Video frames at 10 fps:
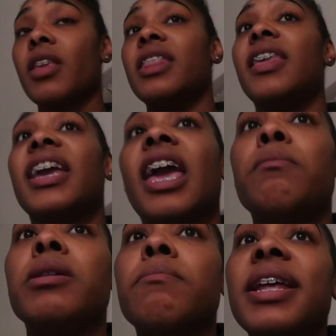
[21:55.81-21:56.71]
They gave
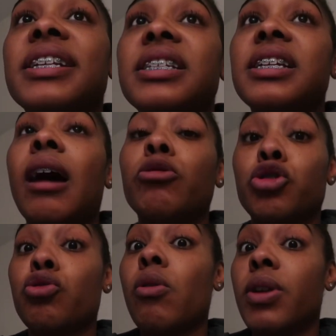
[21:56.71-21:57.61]
me medicine. I was
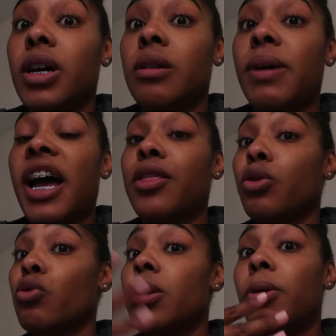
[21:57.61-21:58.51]
throwing up. I had
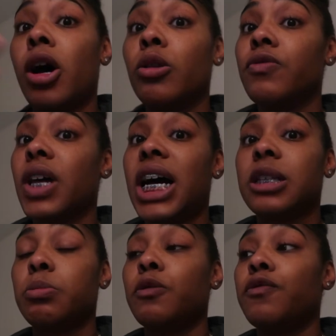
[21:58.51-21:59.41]
threw up all over the
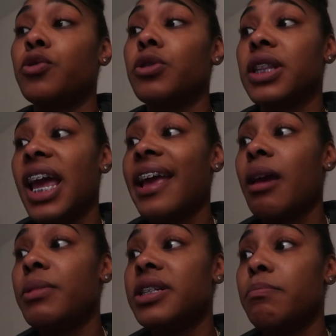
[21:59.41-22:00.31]
hospital floor. They had
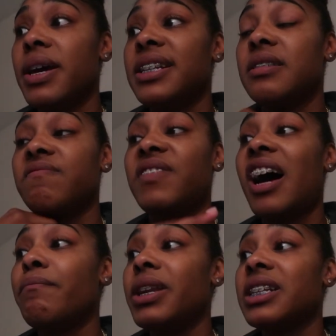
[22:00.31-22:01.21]
gave me some medicine.
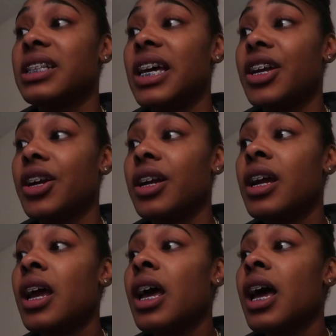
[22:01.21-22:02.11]
5 minutes later,
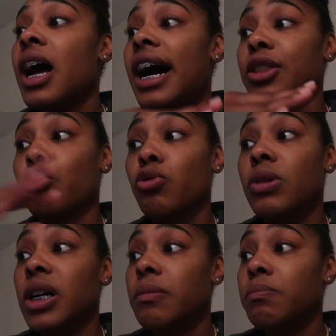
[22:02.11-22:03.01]
I
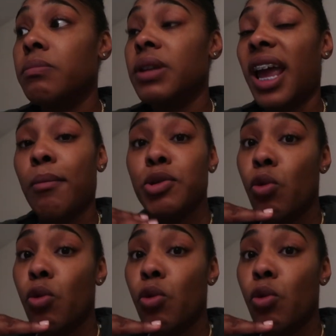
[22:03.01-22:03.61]
threw up. They gave me